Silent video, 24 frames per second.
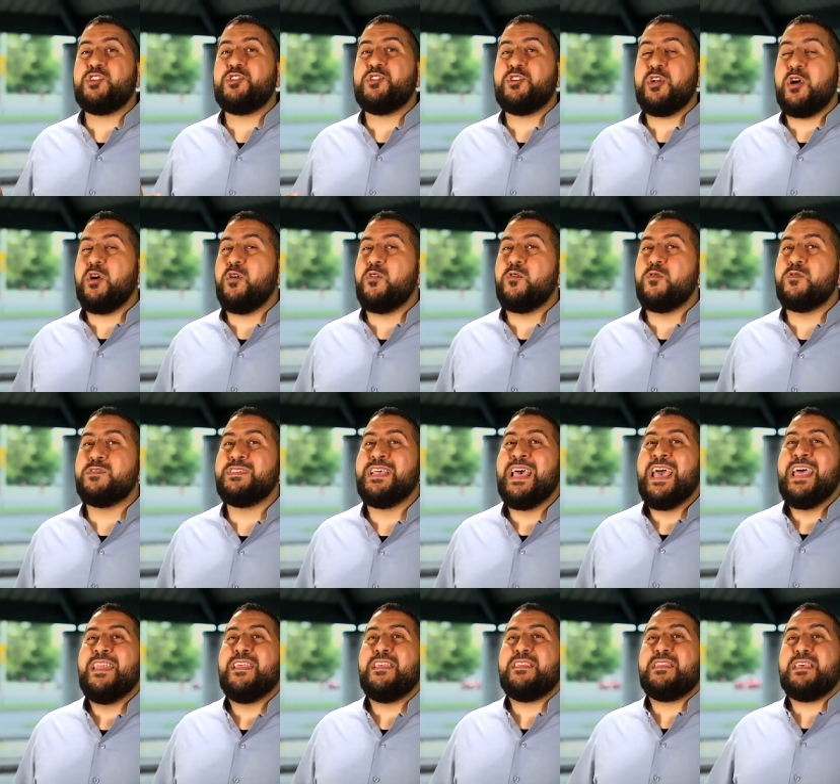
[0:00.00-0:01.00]
shows
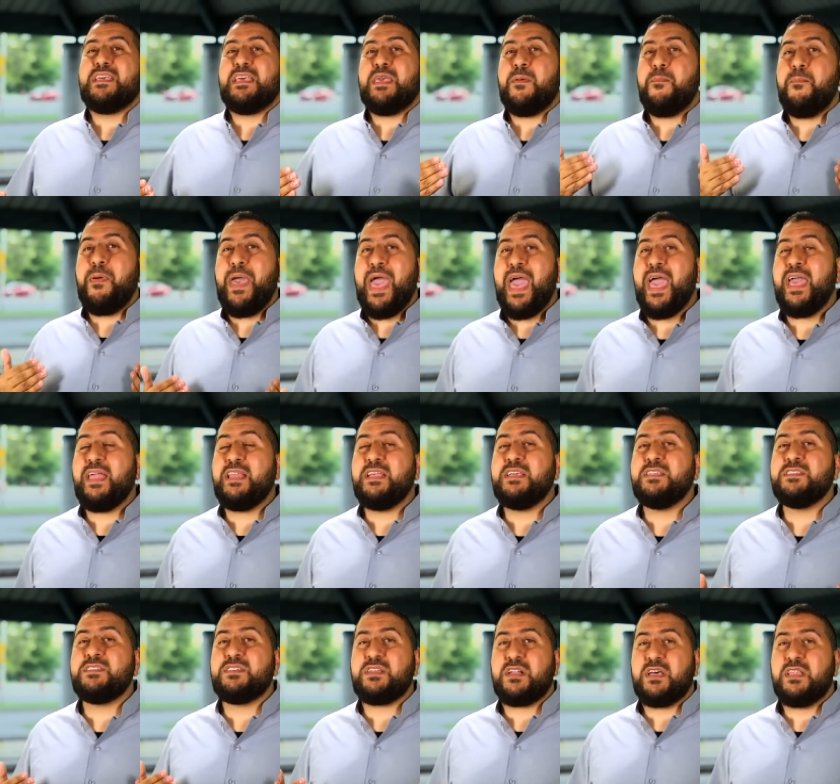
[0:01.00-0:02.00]
that the
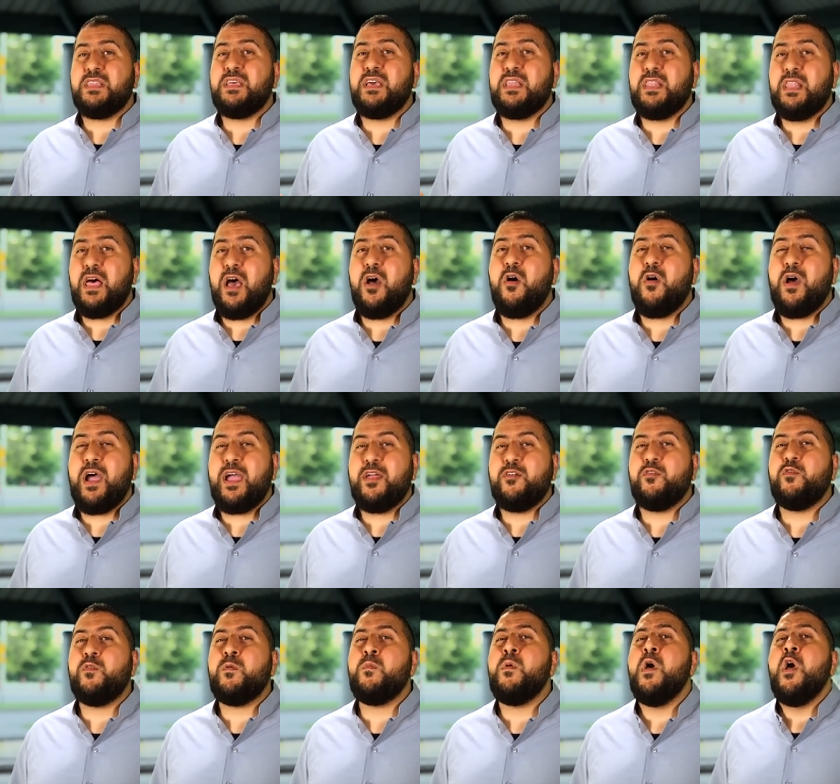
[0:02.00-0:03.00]
companions radiallahu
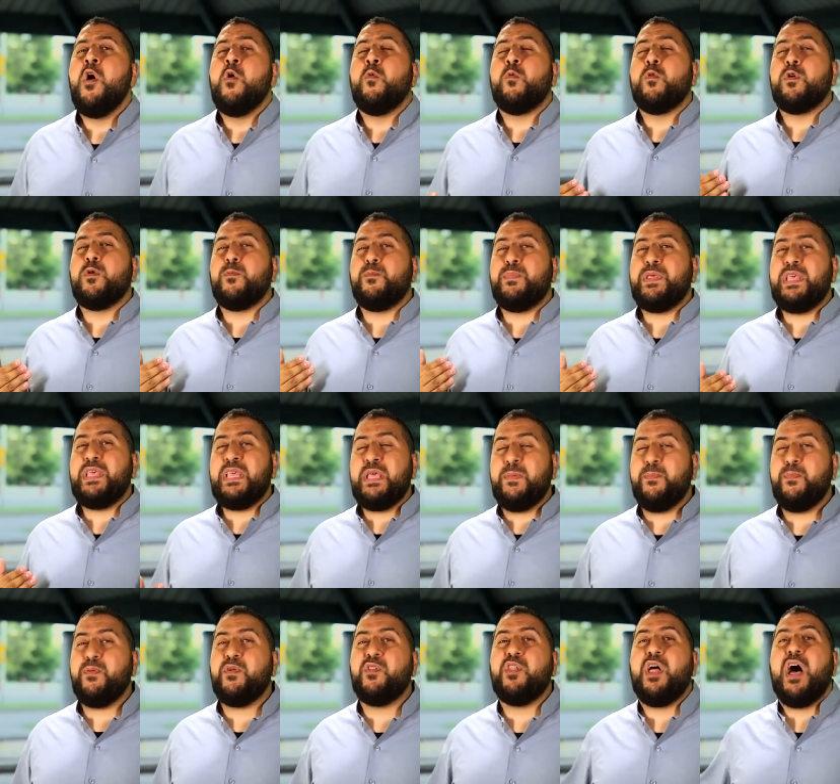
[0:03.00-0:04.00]
anhum were
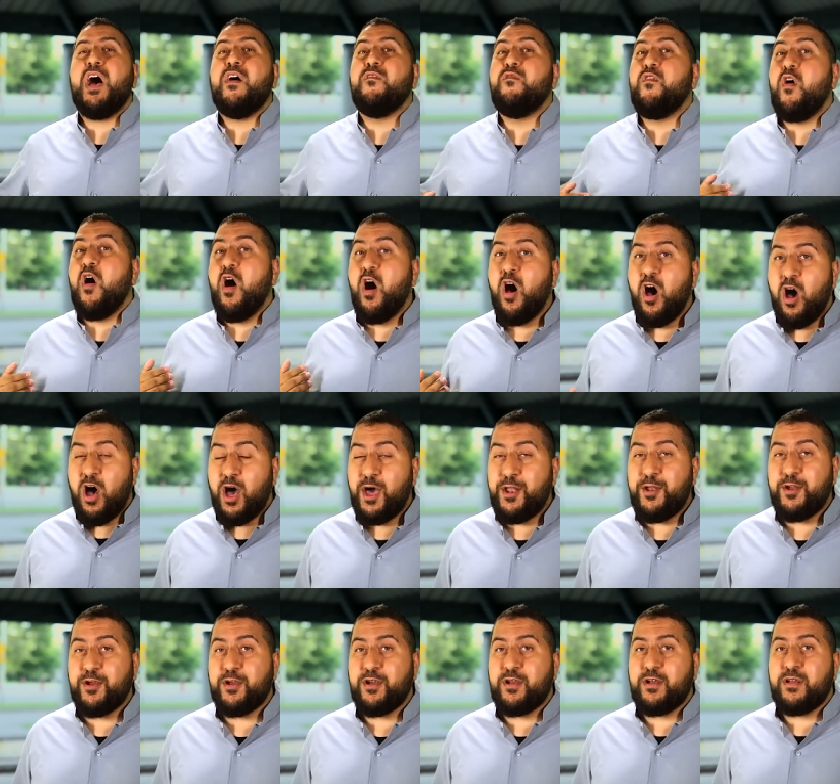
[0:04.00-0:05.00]
people of
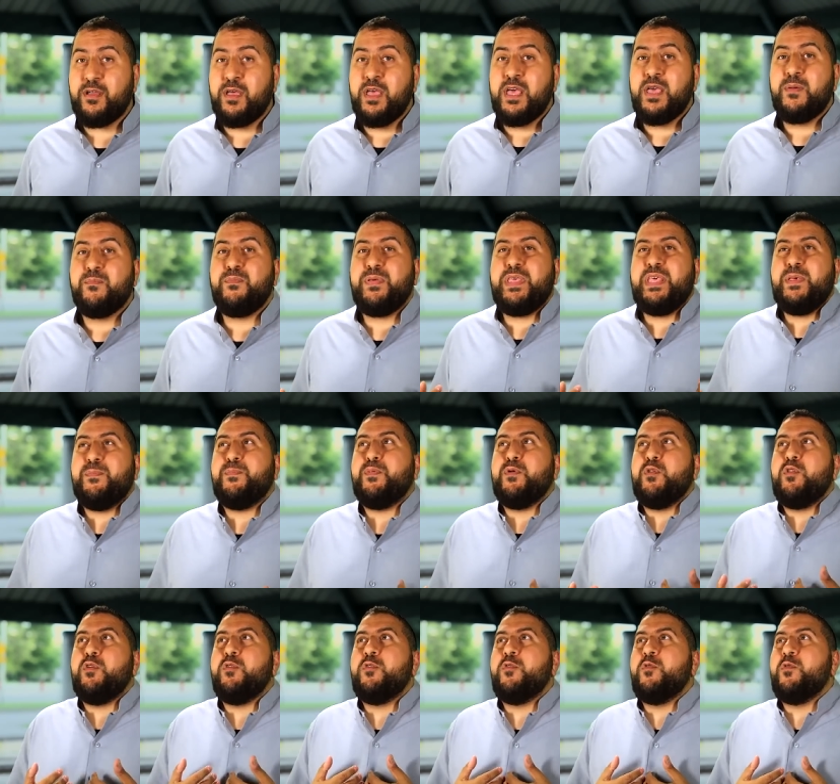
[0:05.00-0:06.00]
honor,
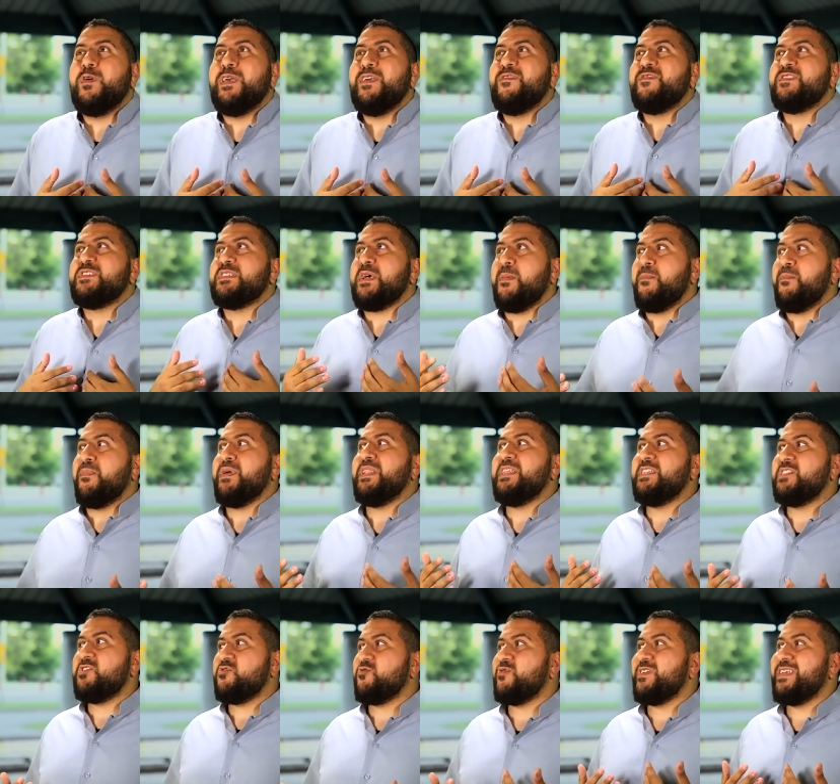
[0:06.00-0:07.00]
people who, if somebody
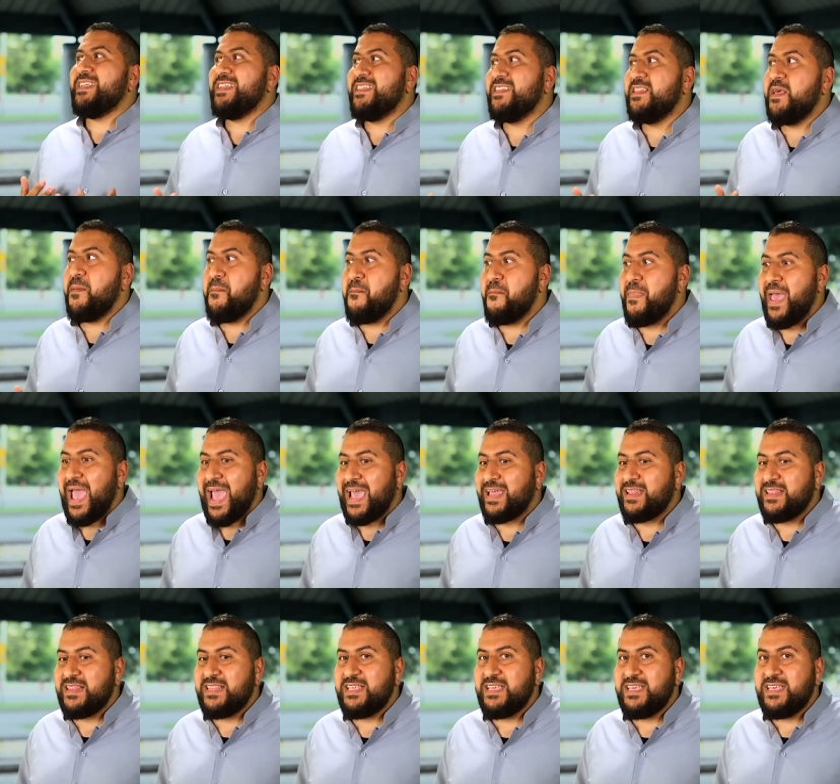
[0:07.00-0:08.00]
treated them
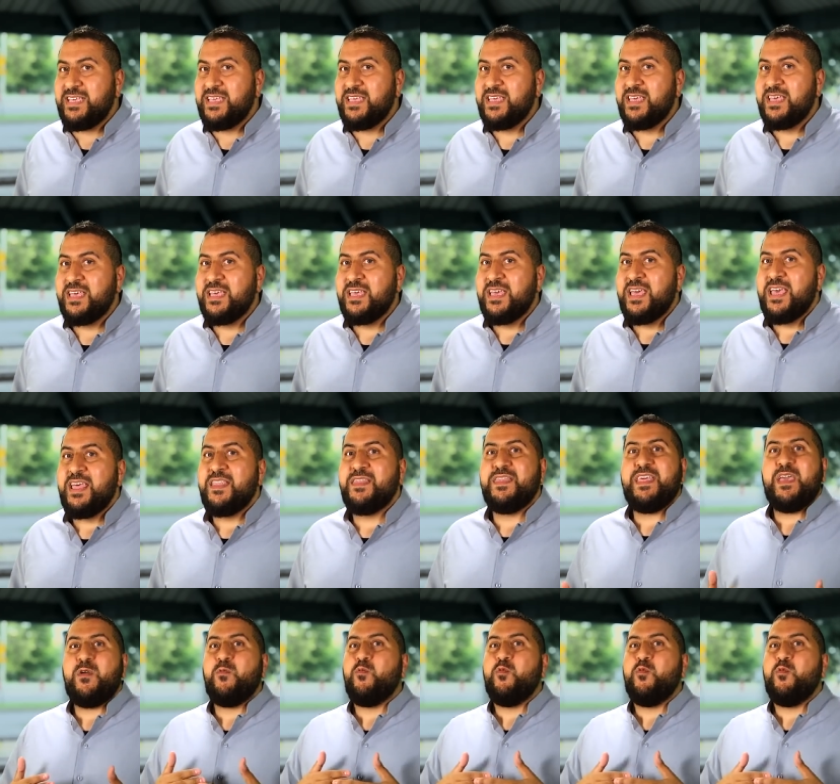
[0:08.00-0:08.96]
badly, they